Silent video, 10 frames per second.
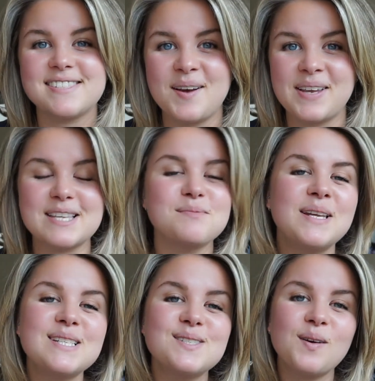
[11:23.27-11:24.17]
So yes,
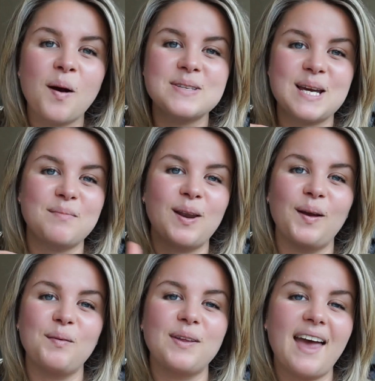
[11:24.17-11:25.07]
please do comment down
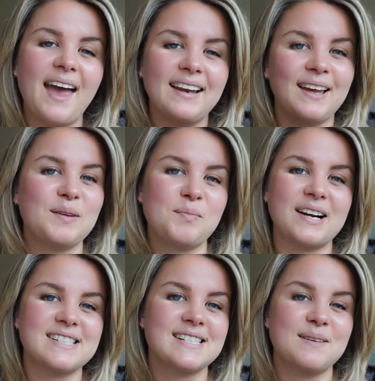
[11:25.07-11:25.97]
below with any other
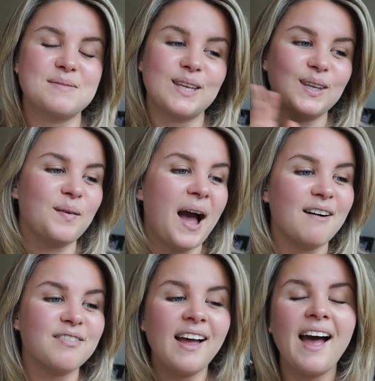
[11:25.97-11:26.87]
practice tips that you
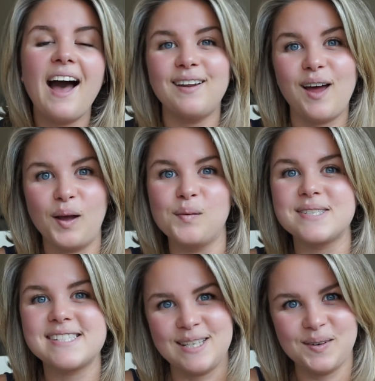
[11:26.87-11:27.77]
have, and I will
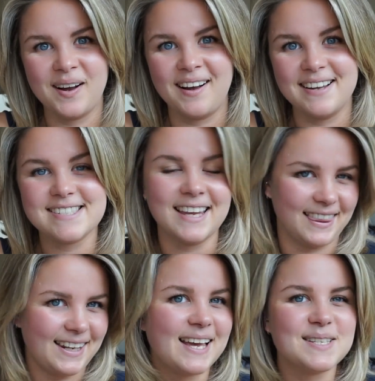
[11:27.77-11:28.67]
see you guys in
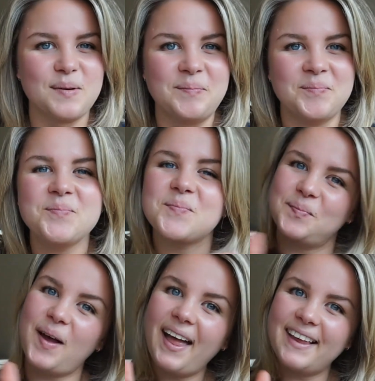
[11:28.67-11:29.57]
the next
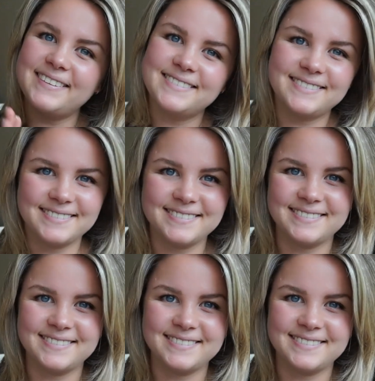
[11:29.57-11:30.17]
one. Bye.